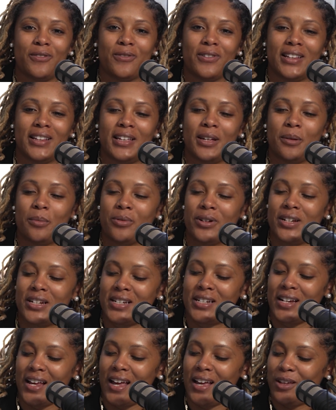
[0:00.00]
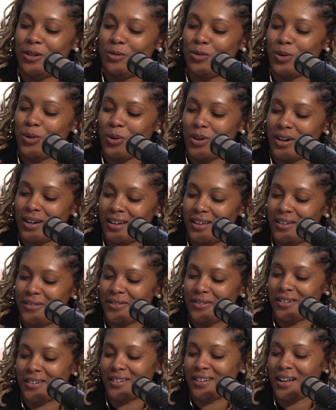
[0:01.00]
Really appreciate you, Courtney,
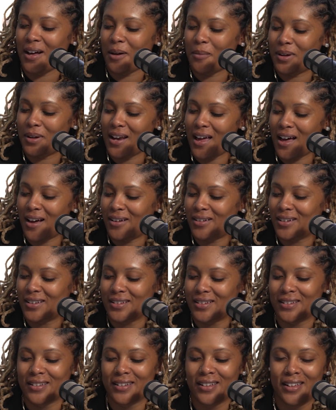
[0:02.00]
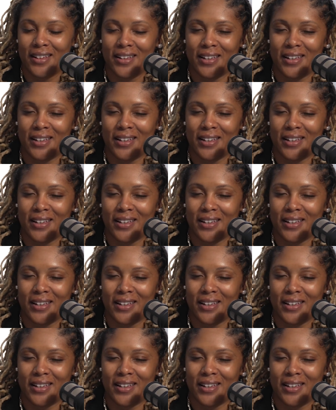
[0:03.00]
for coming out and,